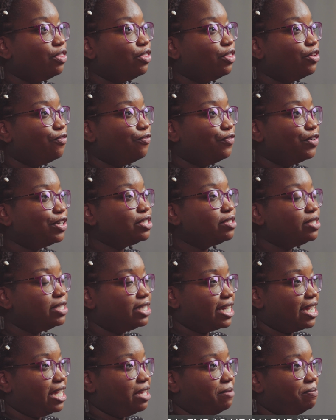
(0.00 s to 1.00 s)
The first
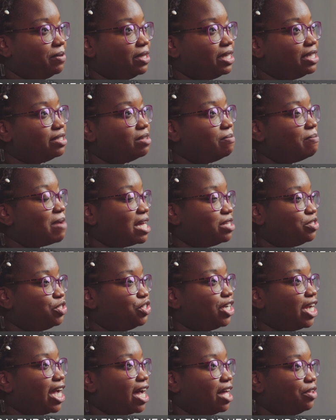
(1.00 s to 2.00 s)
type is a
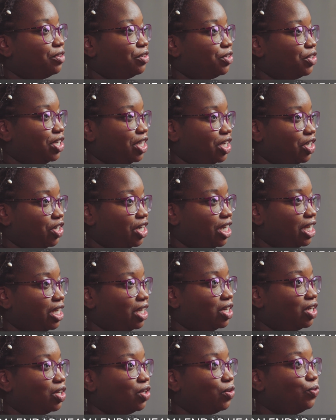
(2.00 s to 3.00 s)
master calendar
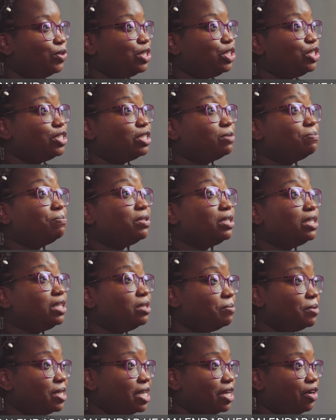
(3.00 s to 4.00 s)
hearing, which is a
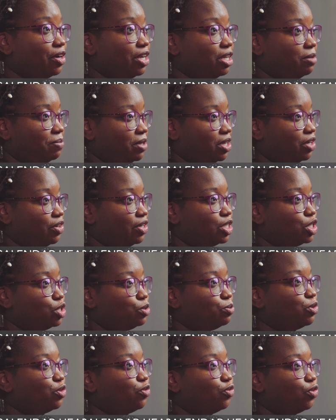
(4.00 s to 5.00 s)
preliminary appearance
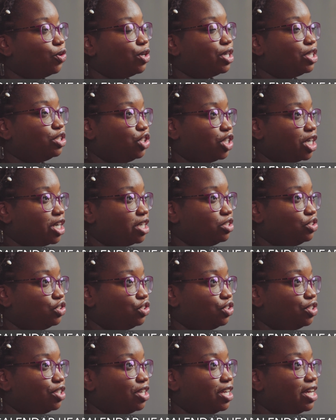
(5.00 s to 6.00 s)
before a
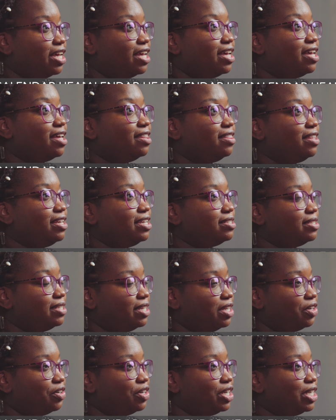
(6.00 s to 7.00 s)
judge. These
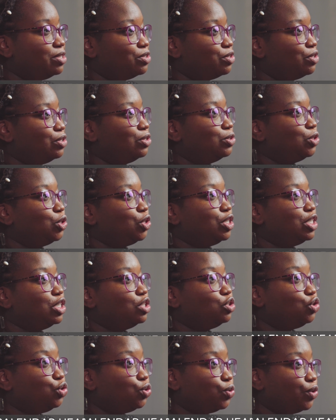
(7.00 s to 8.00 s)
hearings are usually
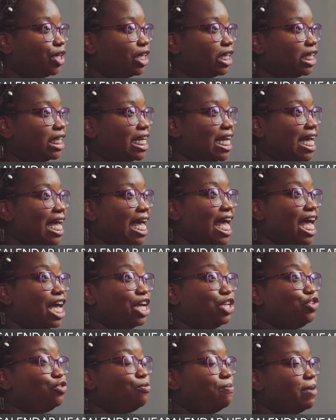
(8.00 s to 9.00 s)
short,
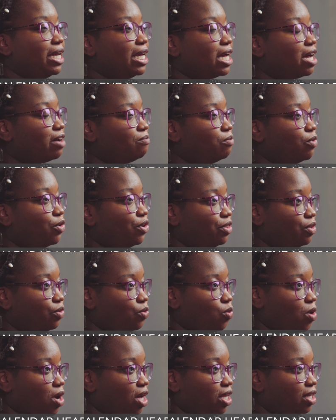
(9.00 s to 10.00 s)
and you may have more
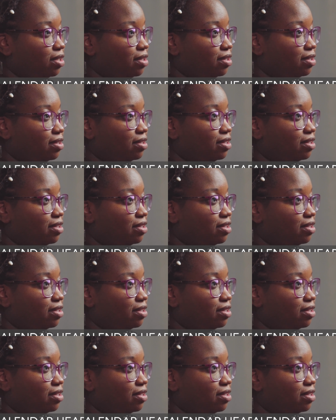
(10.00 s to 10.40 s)
than one.